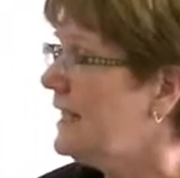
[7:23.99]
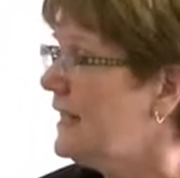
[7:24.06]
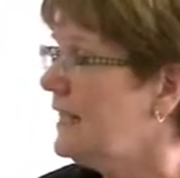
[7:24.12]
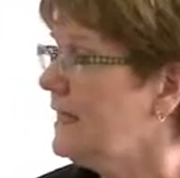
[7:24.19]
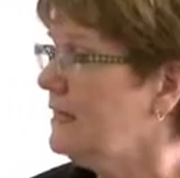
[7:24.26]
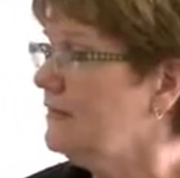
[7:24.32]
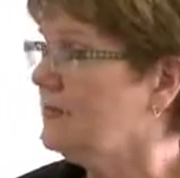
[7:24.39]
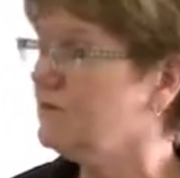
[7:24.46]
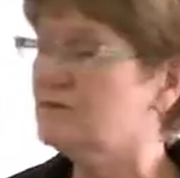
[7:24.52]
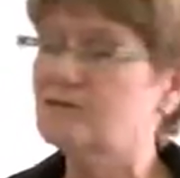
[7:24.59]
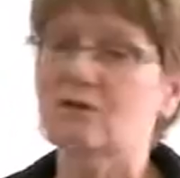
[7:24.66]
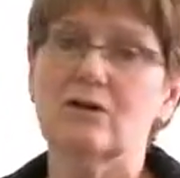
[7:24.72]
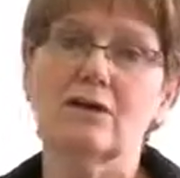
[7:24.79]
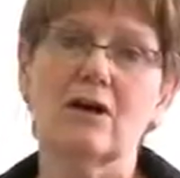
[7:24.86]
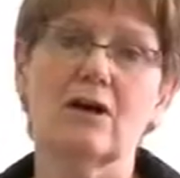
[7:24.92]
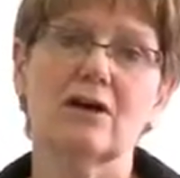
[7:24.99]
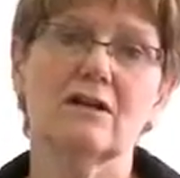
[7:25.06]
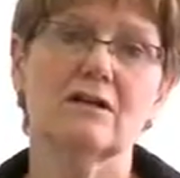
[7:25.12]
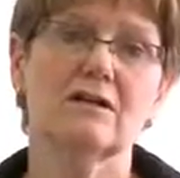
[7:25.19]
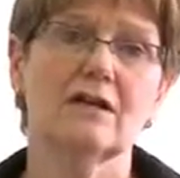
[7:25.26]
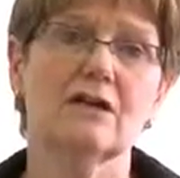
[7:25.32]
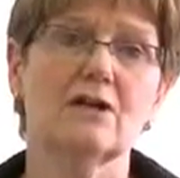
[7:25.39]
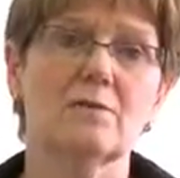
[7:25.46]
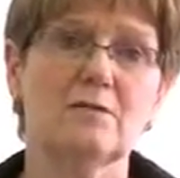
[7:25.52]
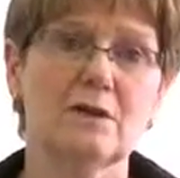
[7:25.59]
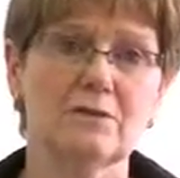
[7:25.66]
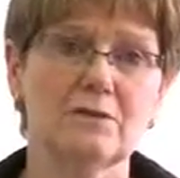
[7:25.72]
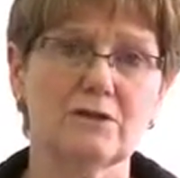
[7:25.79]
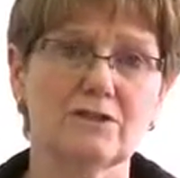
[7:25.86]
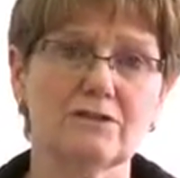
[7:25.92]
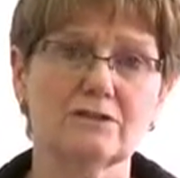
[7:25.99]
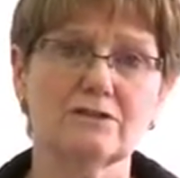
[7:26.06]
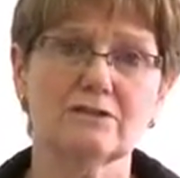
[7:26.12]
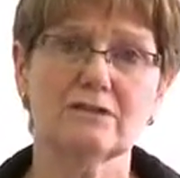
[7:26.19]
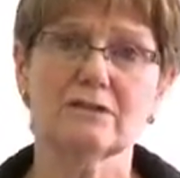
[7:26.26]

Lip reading: and also our heart and our blood pressure.